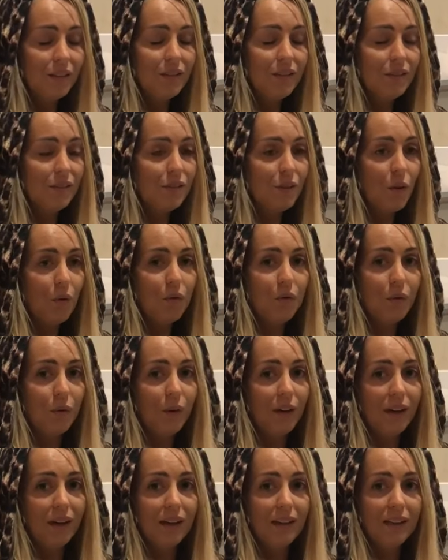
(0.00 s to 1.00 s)
just go
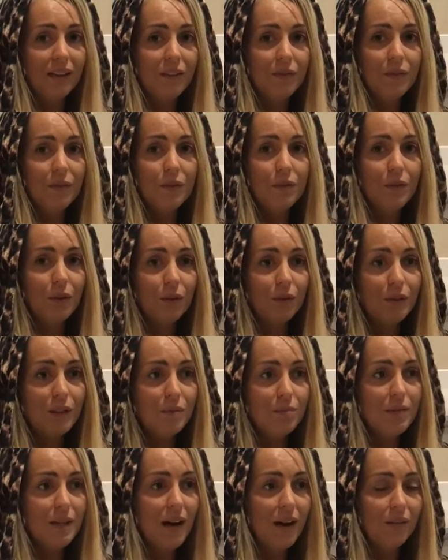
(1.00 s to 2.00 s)
for it. If you know
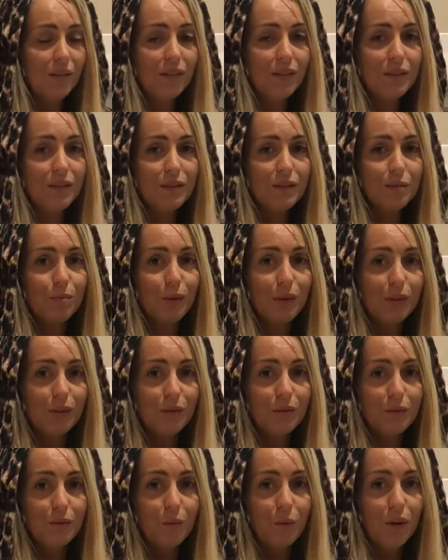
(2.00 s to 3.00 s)
deep down that this is what you
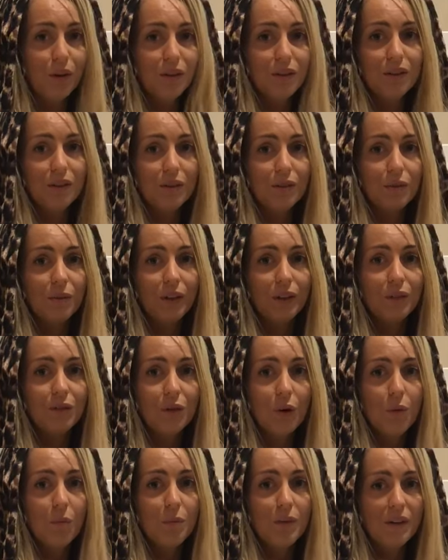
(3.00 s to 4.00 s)
want to do, like
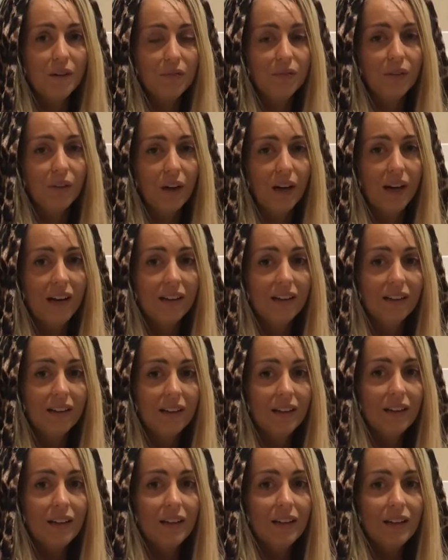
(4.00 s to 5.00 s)
don't be afraid.
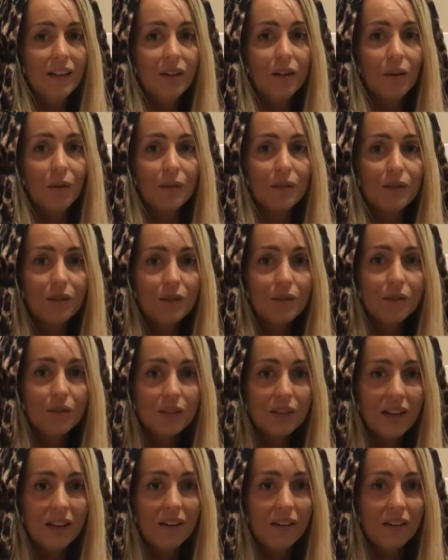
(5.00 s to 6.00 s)
You know, it's a little
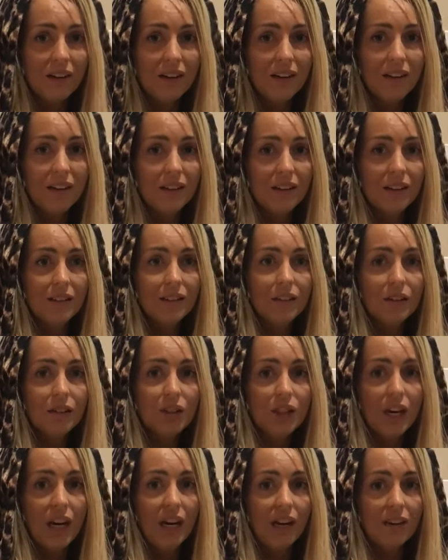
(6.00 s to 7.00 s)
scary to
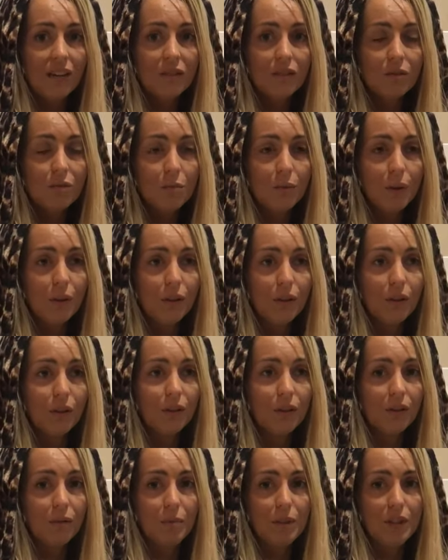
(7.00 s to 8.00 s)
change, but you're
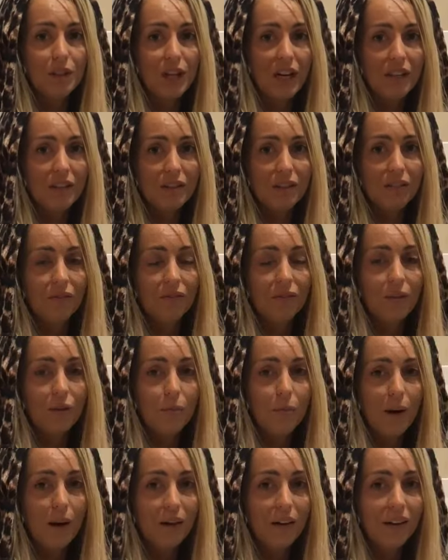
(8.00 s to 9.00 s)
going to be changing for the
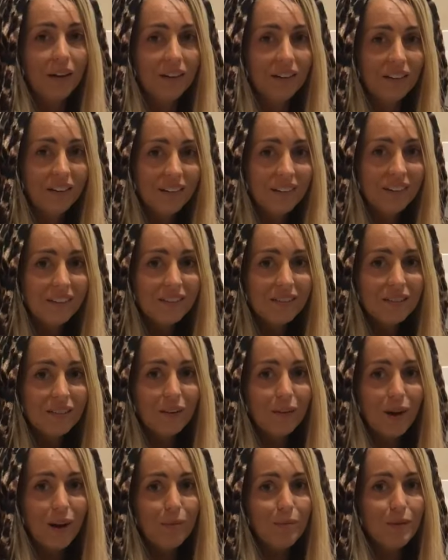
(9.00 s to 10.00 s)
better.
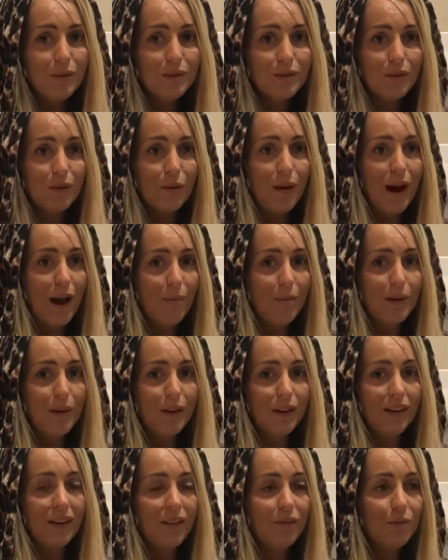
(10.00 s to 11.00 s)
So I'm just so
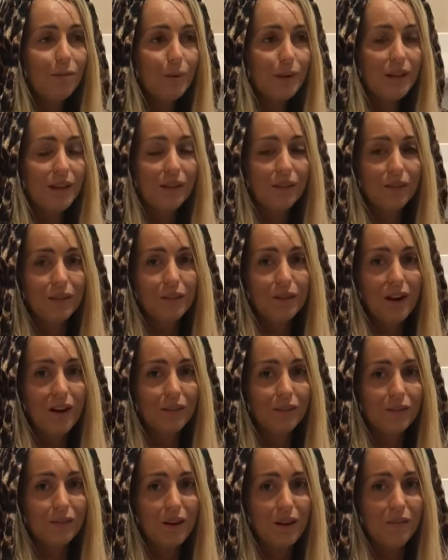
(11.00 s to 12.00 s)
happy, and everybody here at the
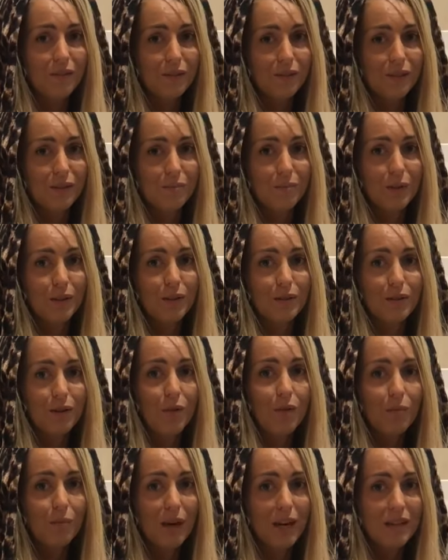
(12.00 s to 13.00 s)
doctor's office has been
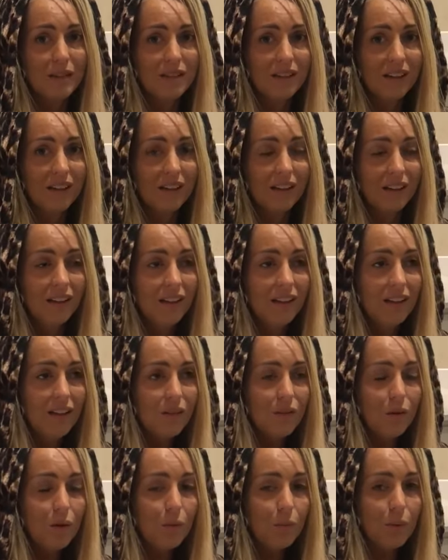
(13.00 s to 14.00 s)
so amazing.
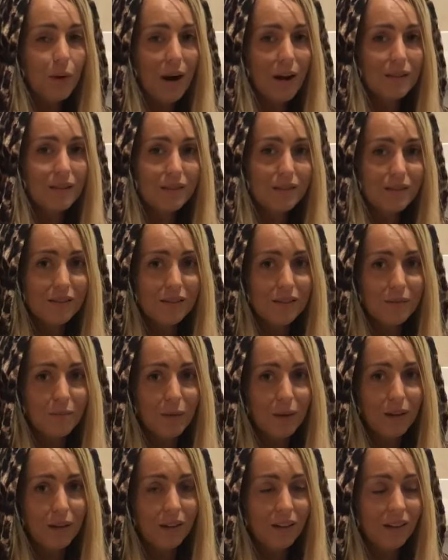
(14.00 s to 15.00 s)
The whole process has
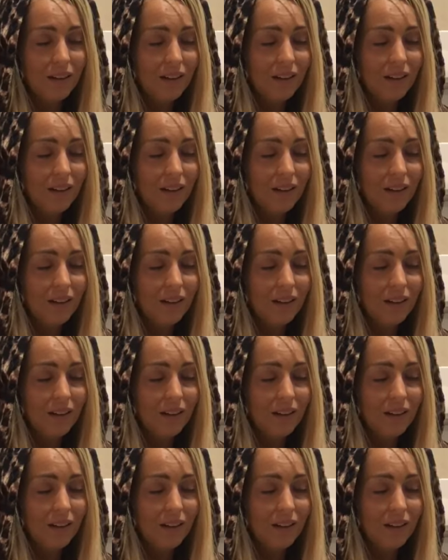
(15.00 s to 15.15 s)
been